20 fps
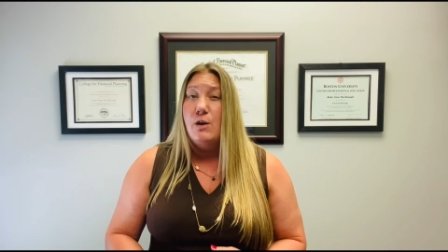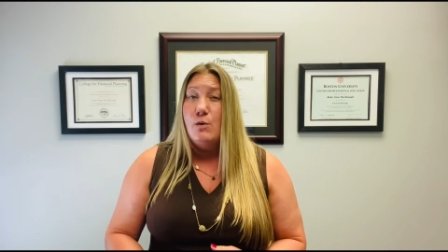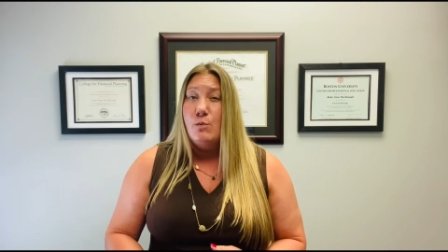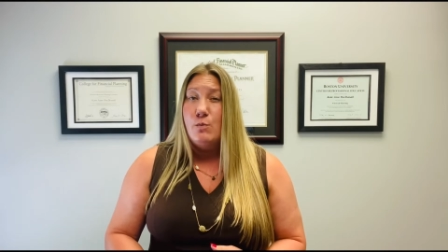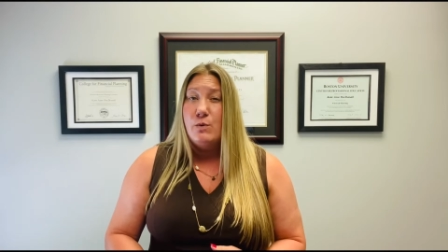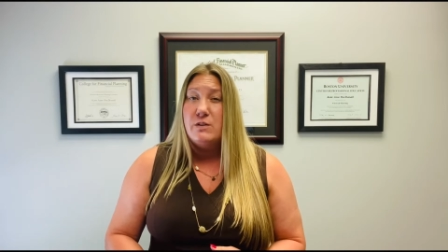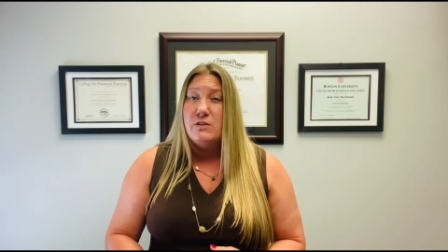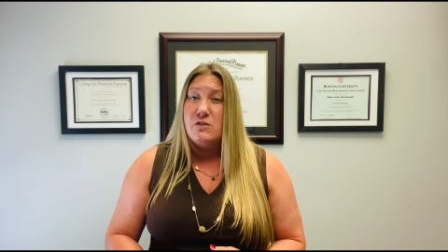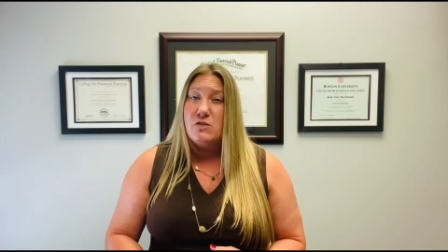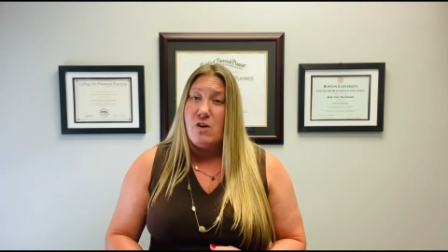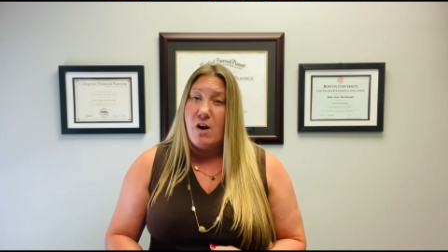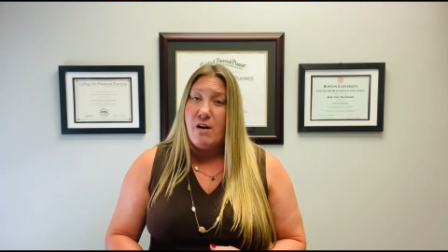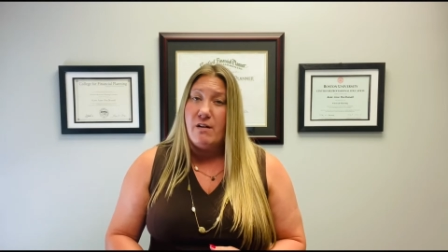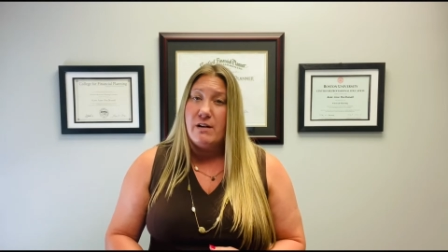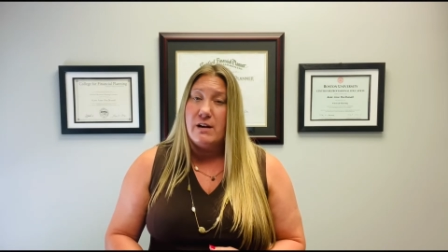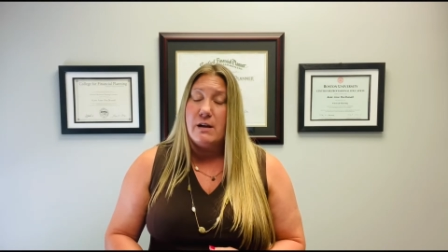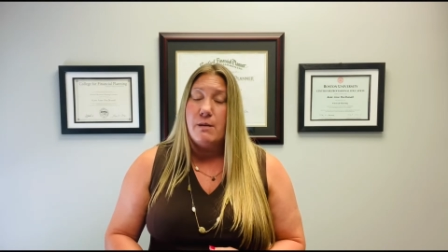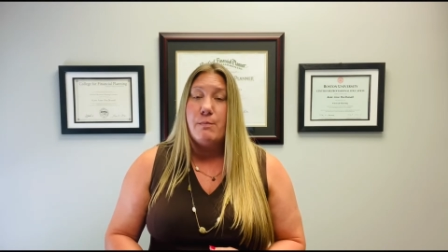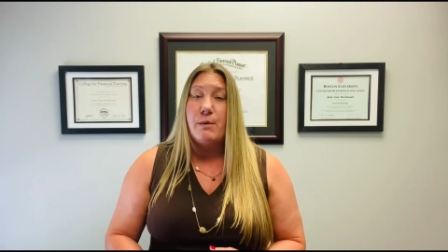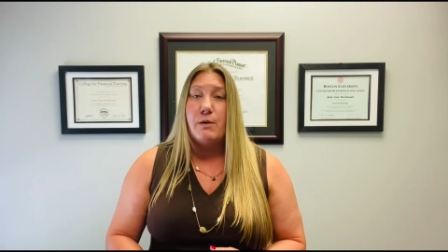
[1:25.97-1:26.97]

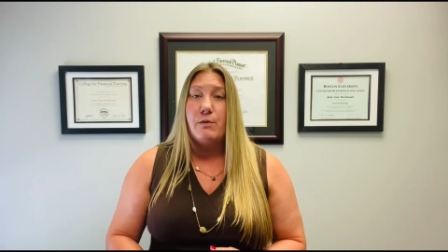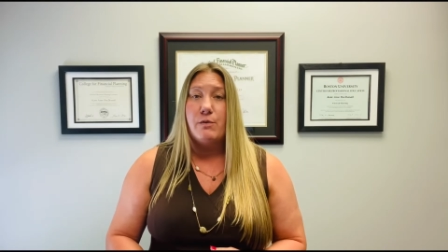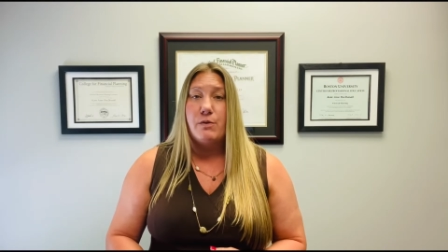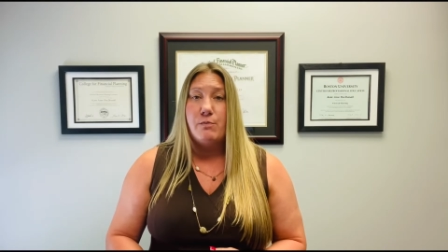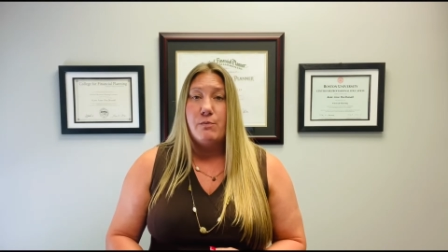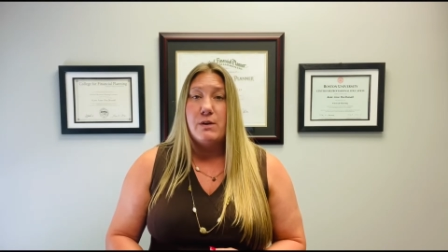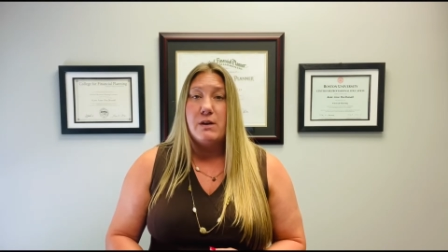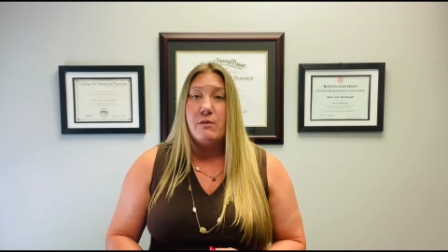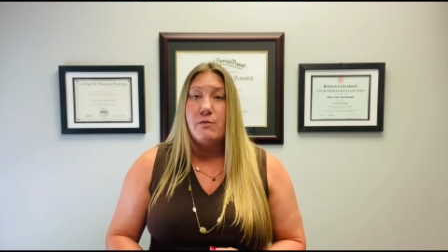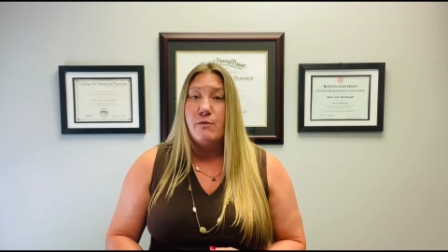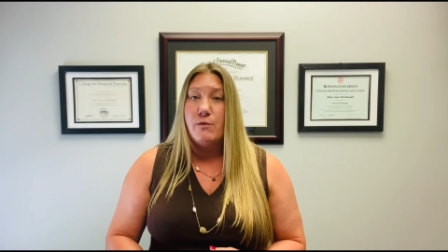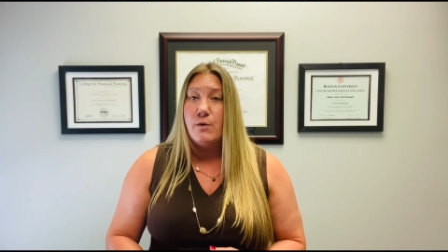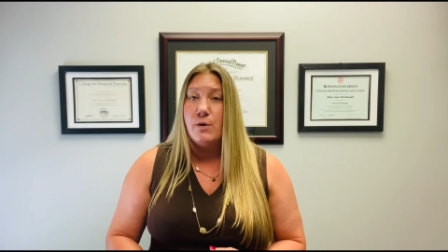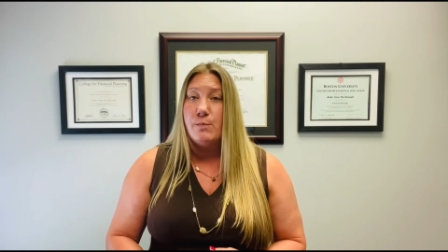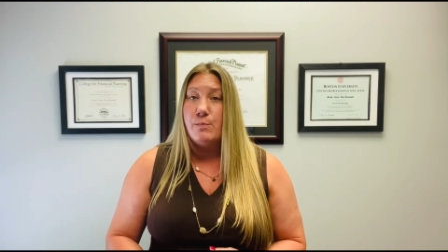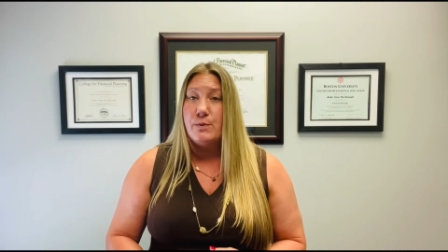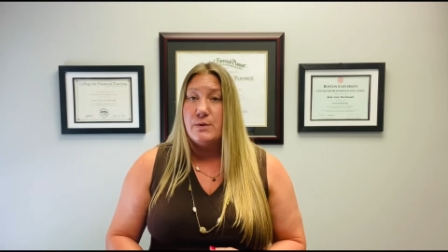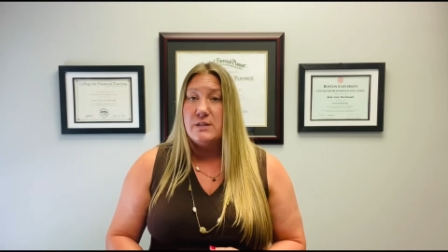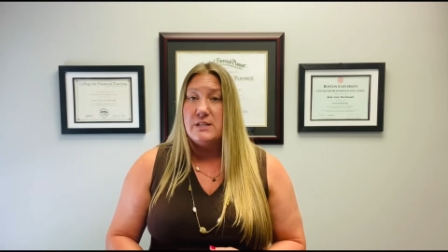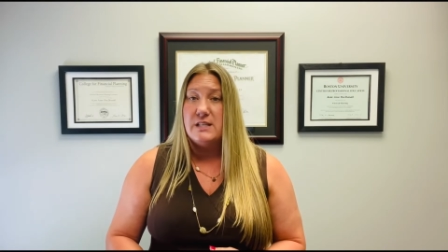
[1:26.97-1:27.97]
withdrawing about 3 or
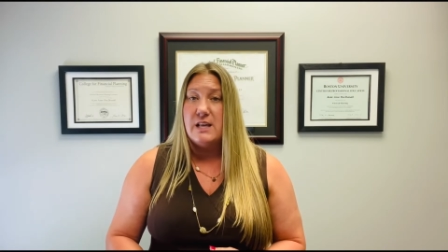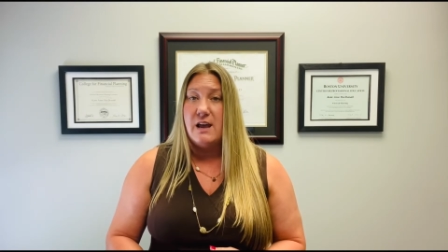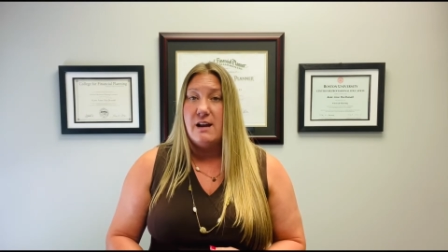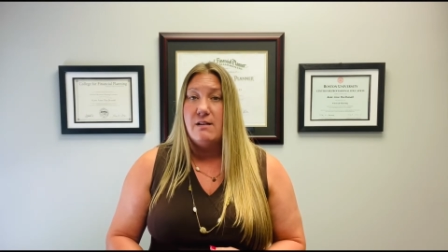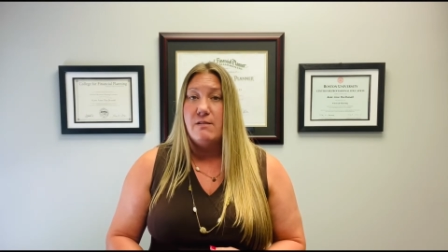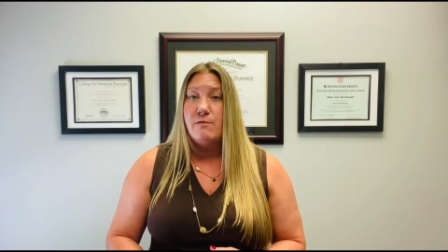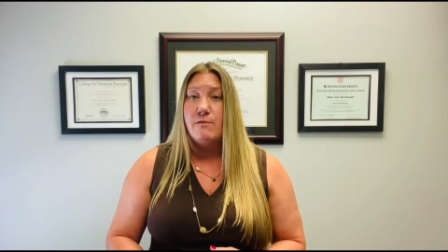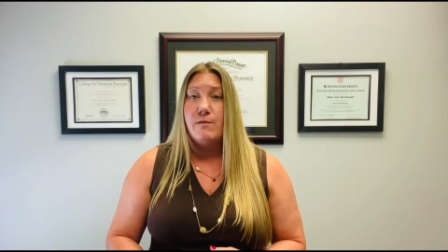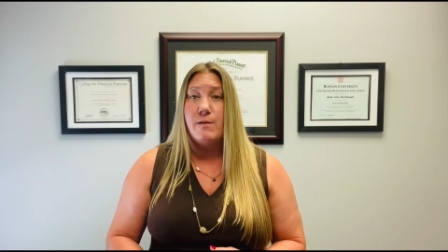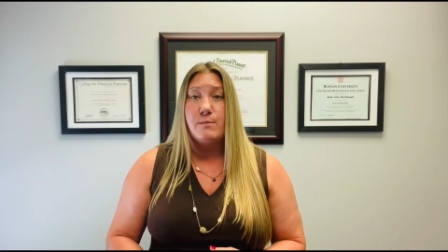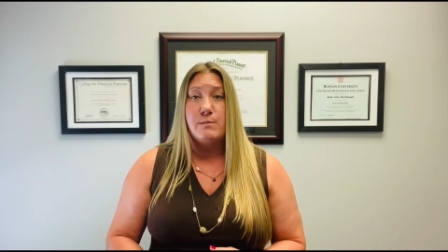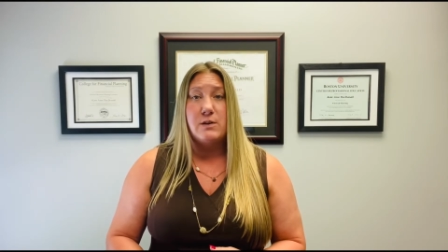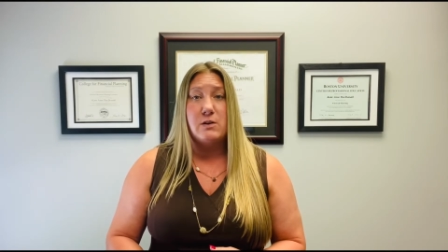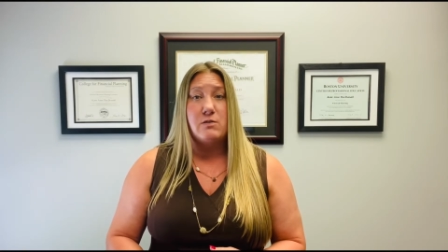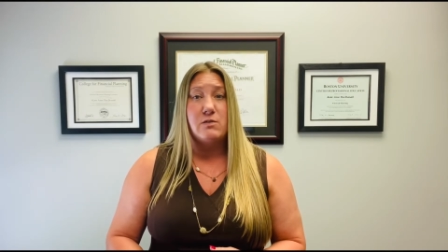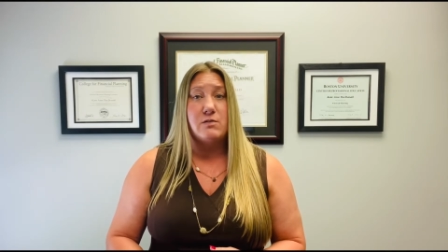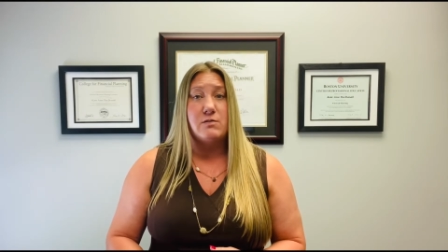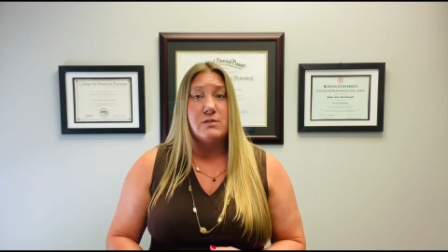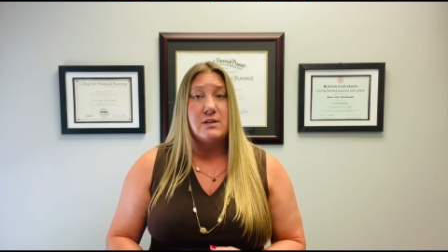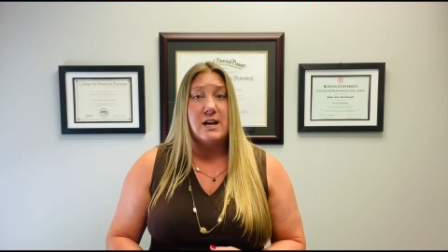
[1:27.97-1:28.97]
4% from
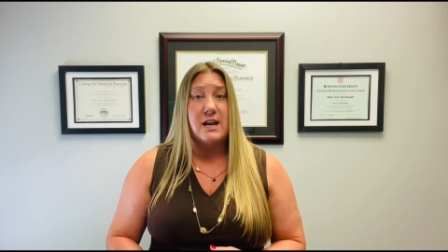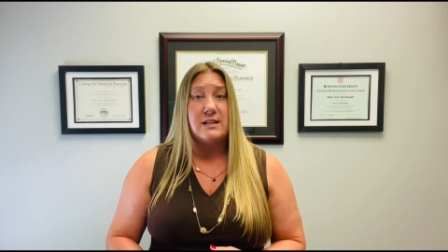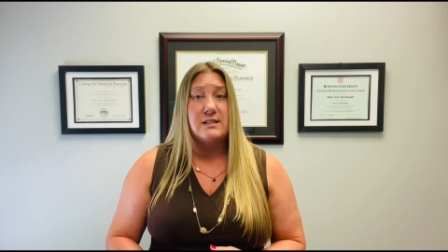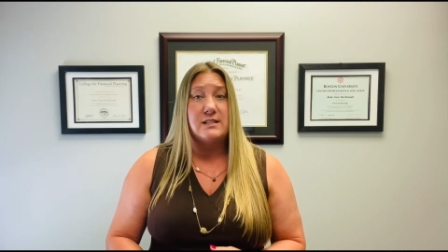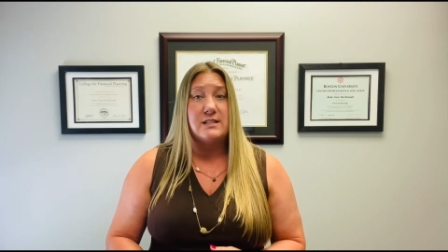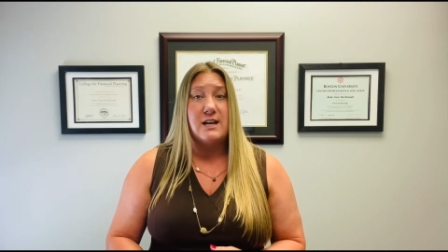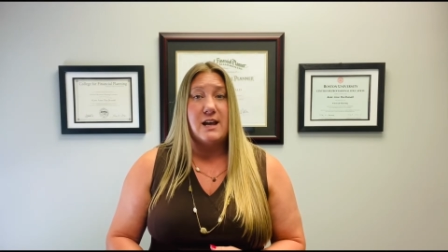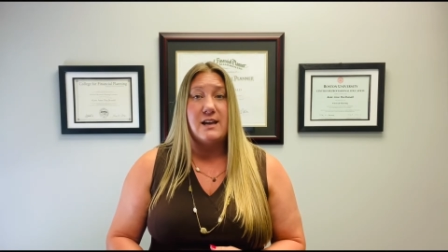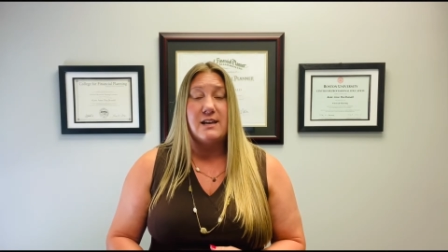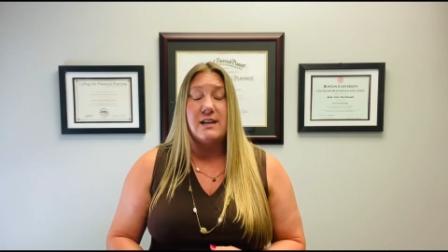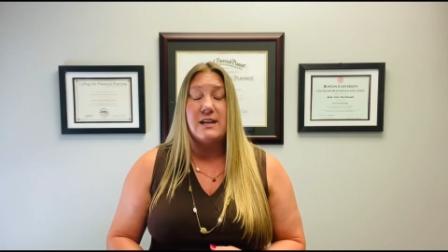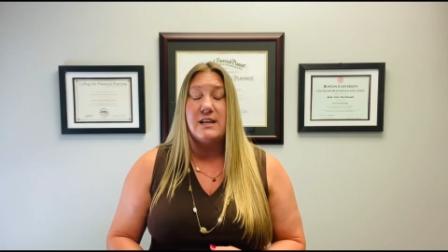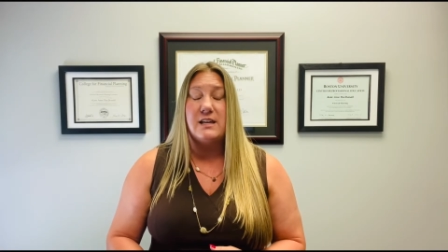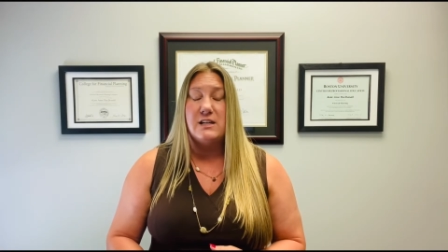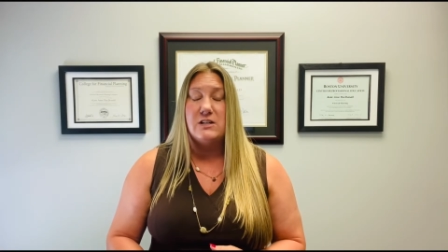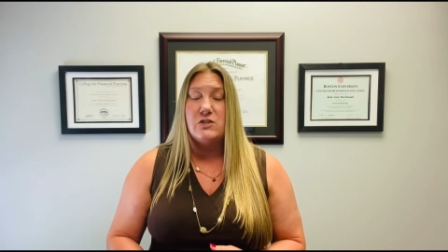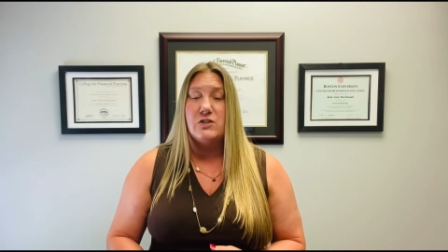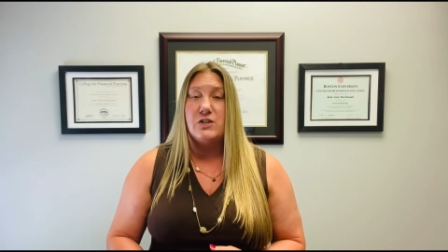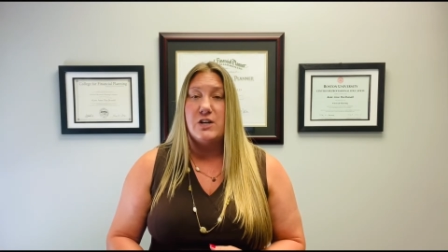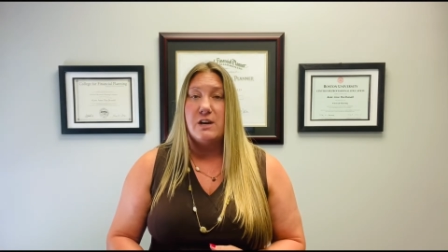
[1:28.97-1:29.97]
your nest egg
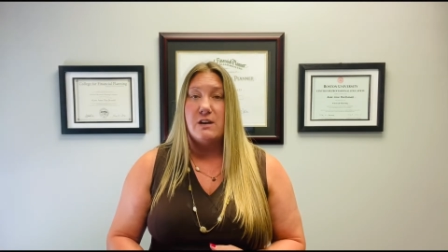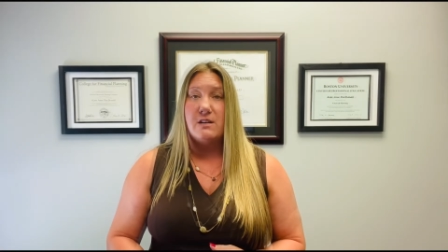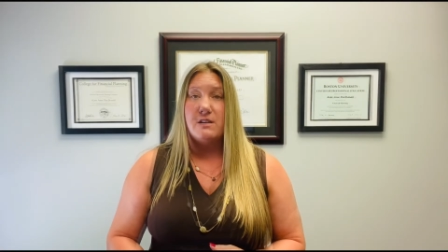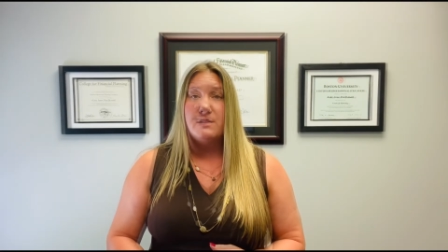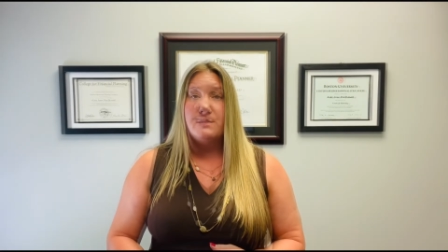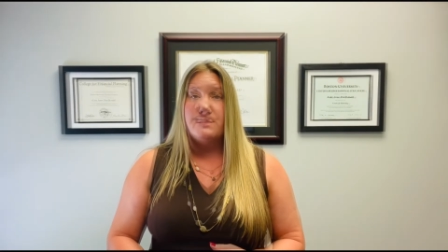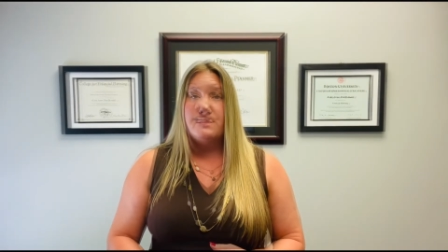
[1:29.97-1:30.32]
each year.